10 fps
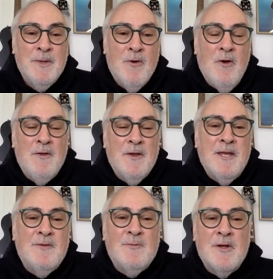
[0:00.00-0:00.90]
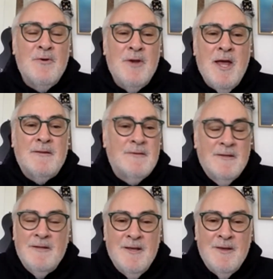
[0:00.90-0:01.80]
all the kids would go nuts,
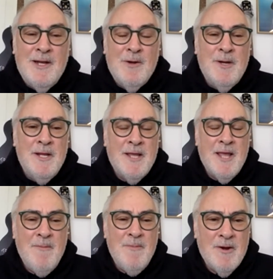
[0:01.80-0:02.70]
when he came there.